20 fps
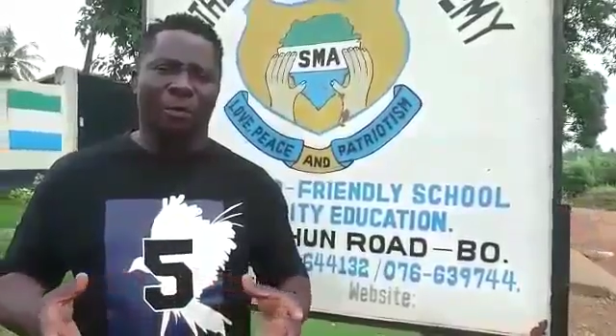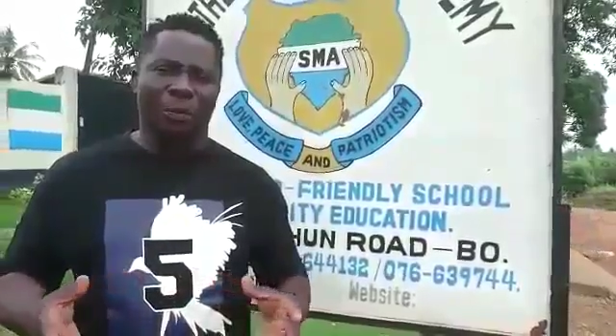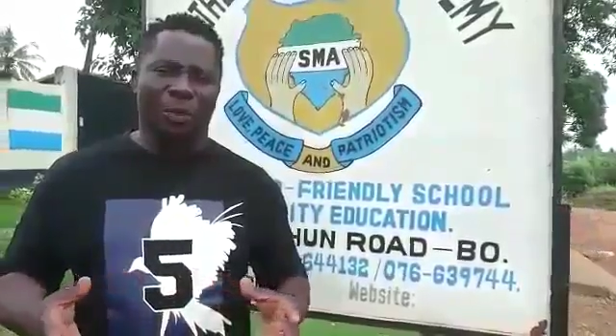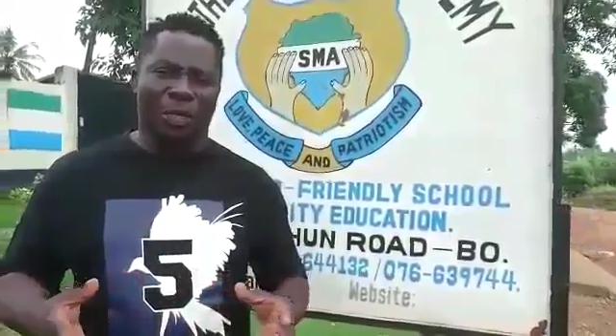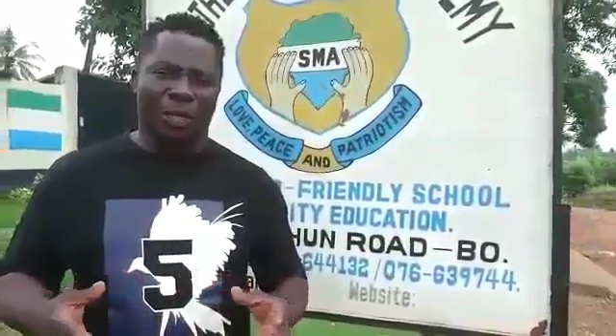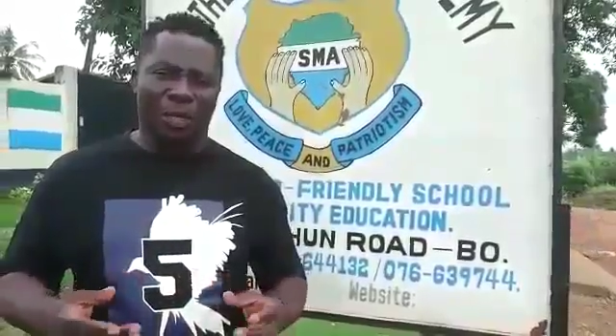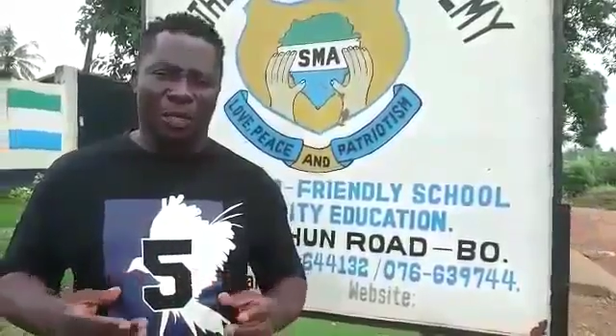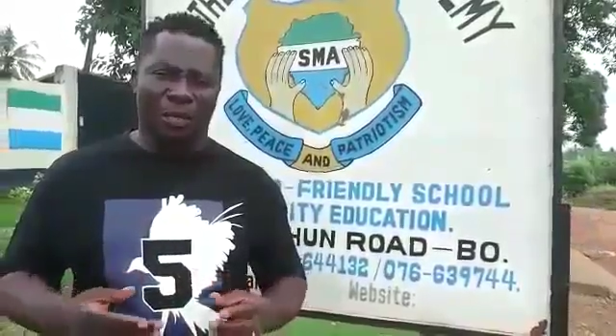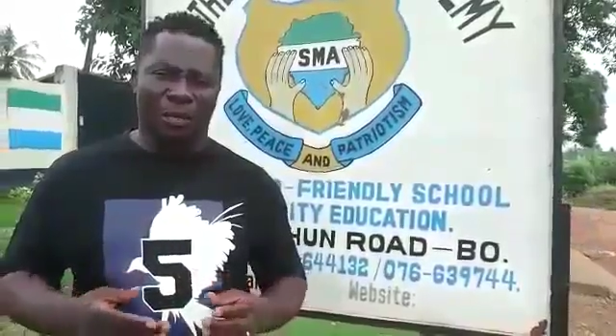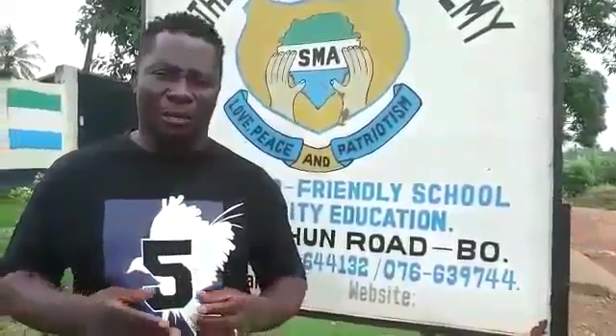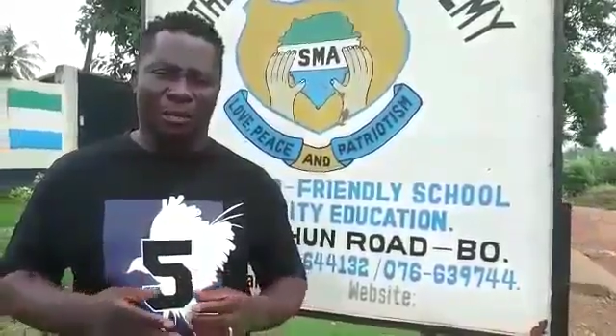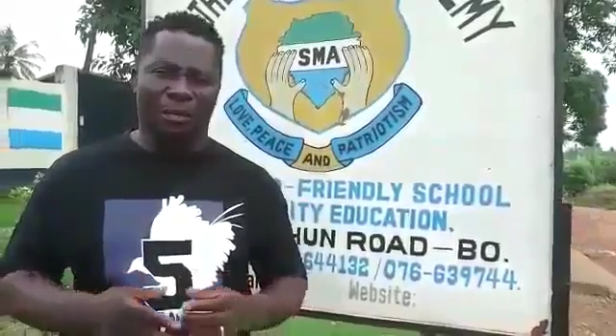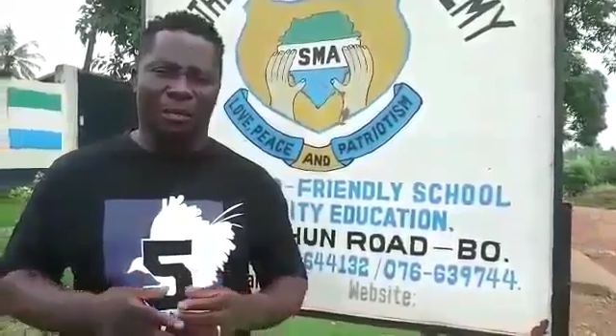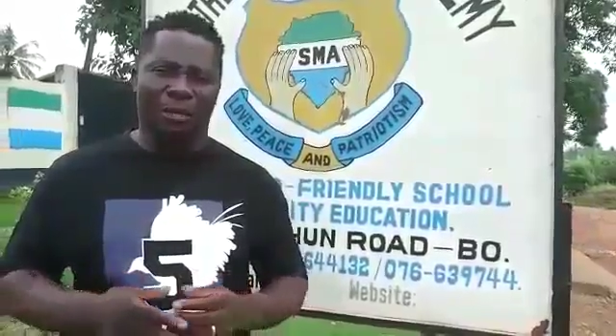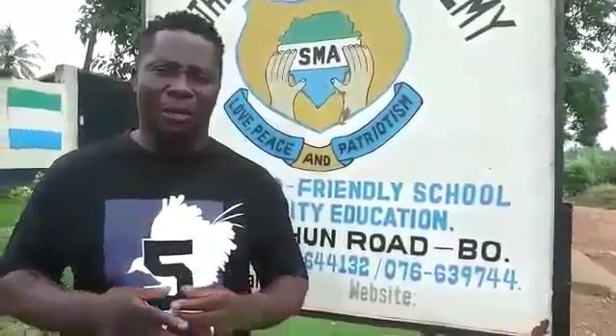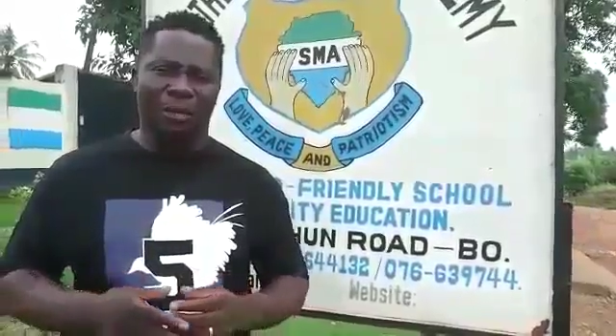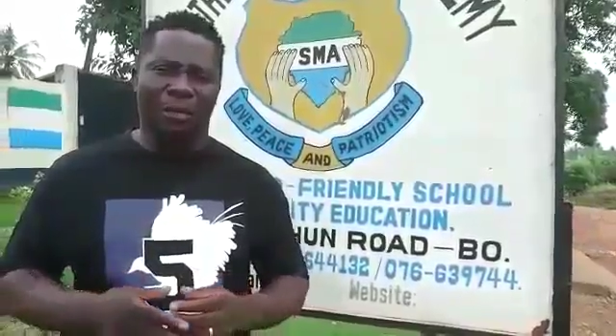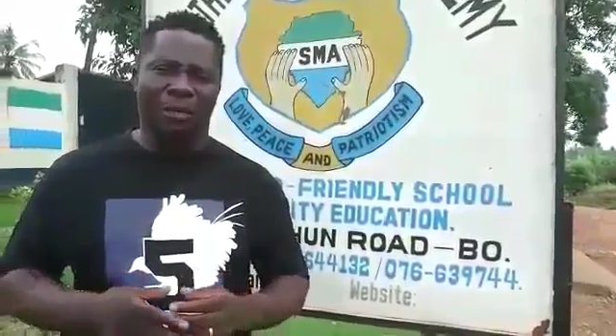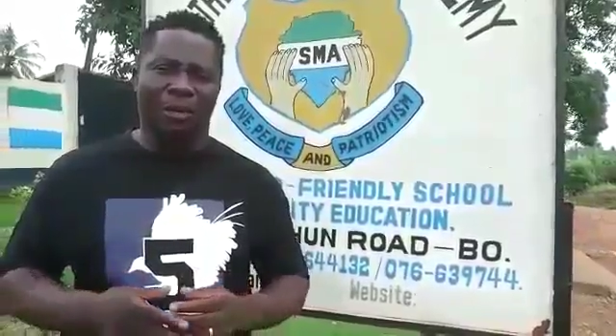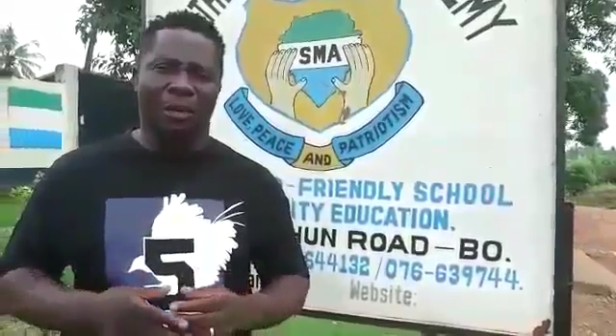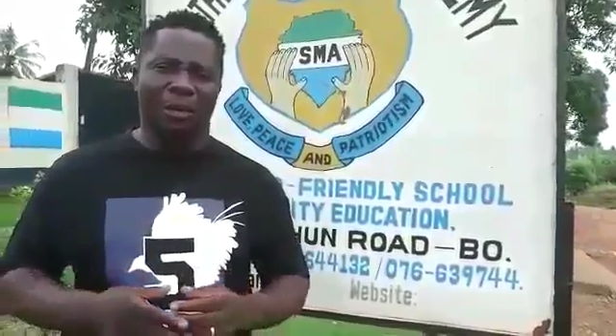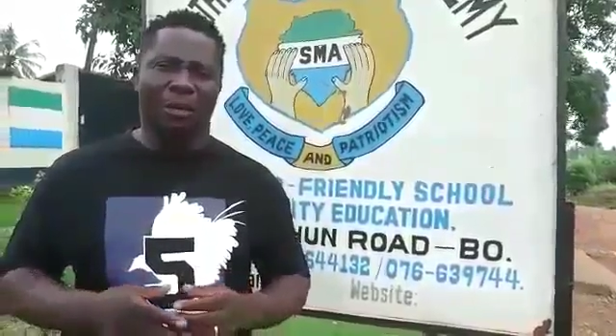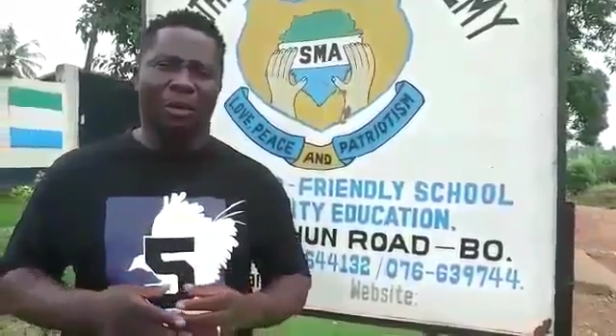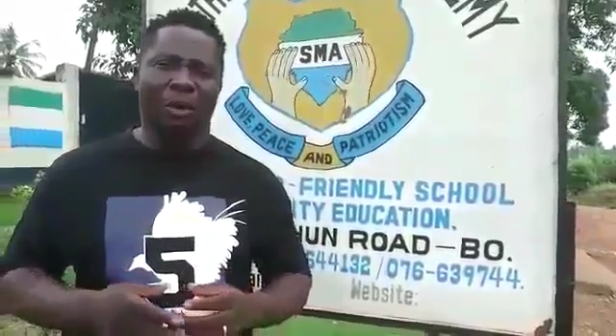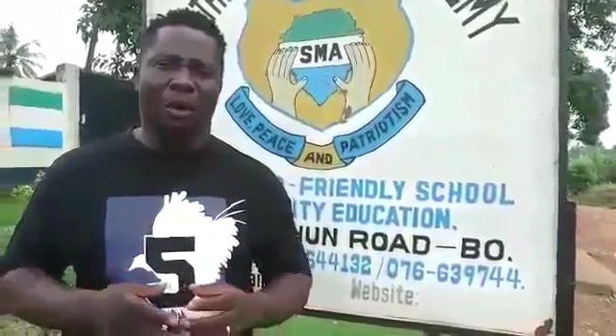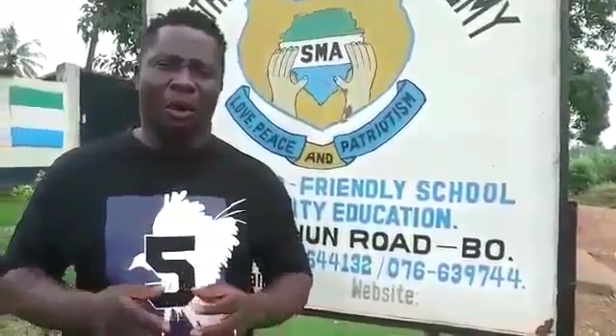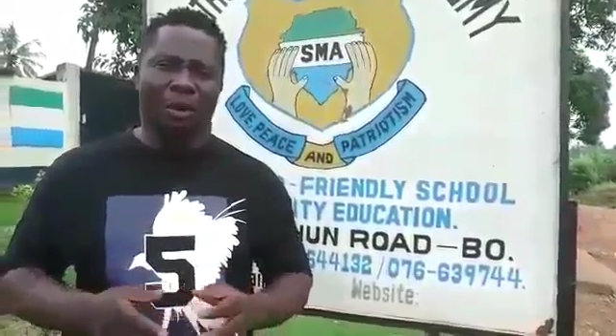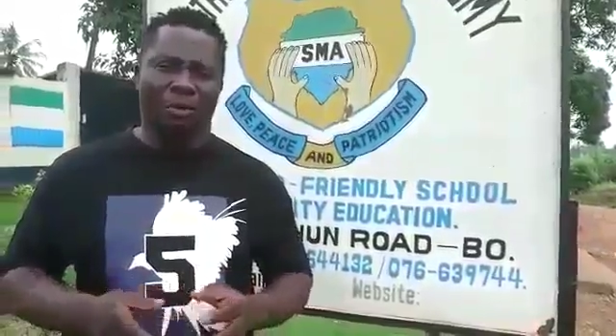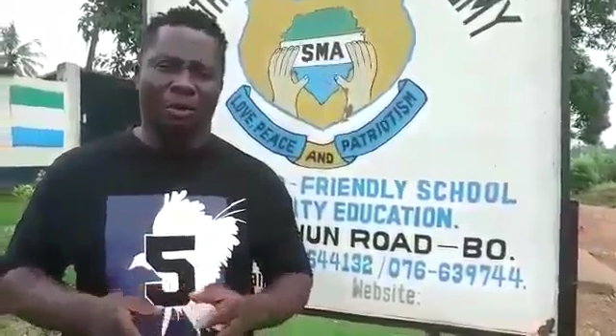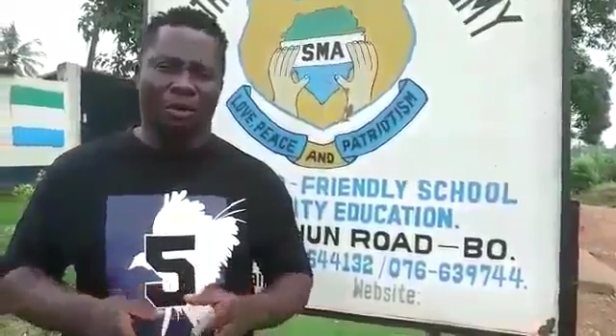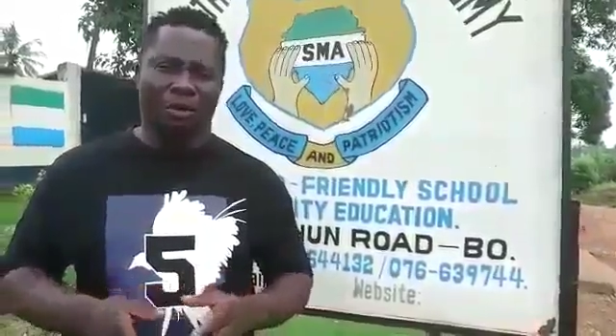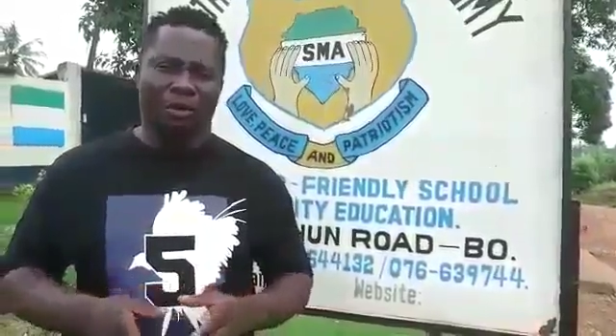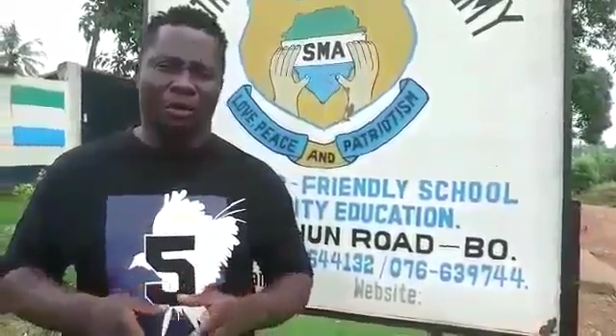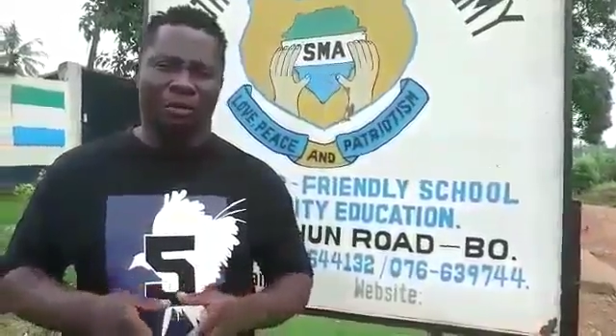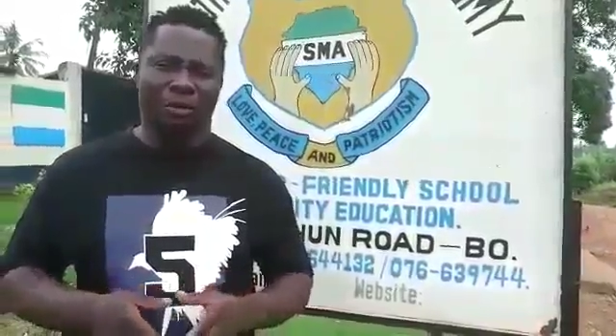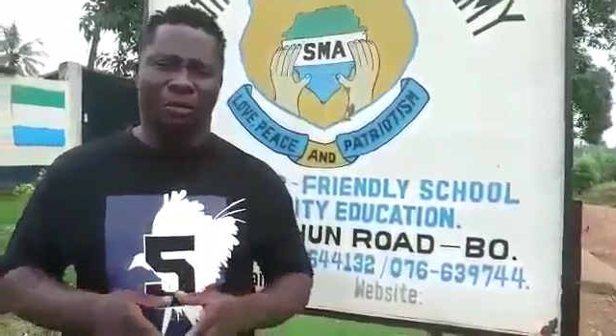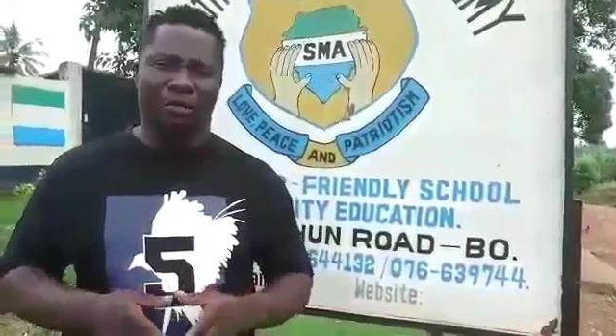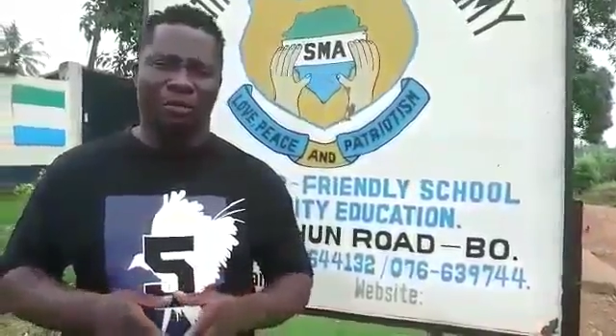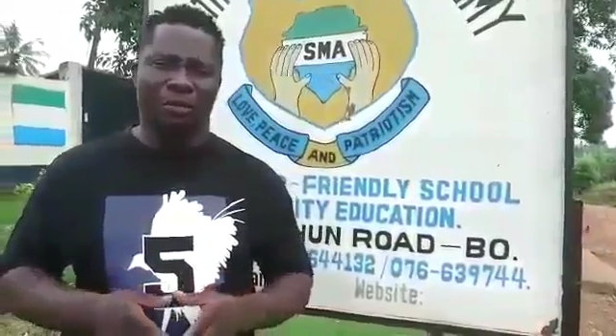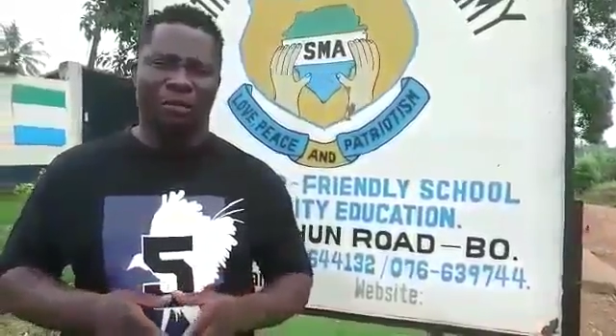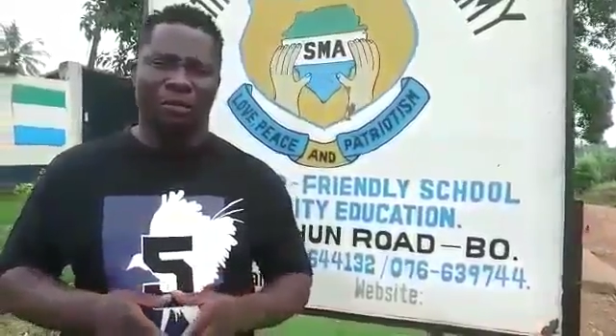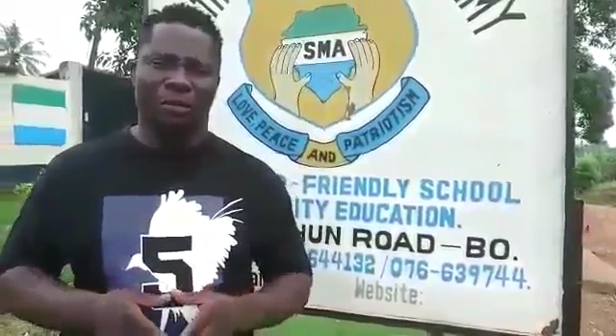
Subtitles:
picking loss